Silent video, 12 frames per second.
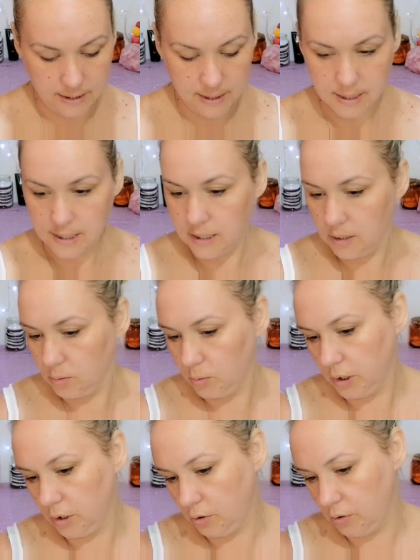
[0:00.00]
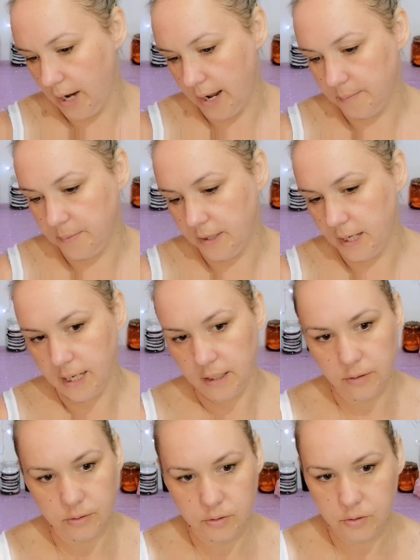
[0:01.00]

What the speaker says: I'm gonna grab the Hello